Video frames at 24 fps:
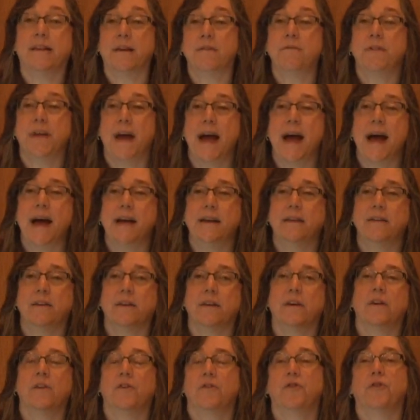of that
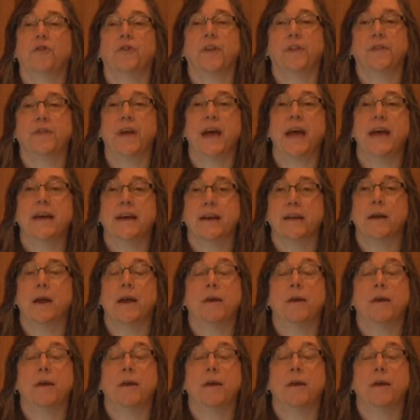so that they can,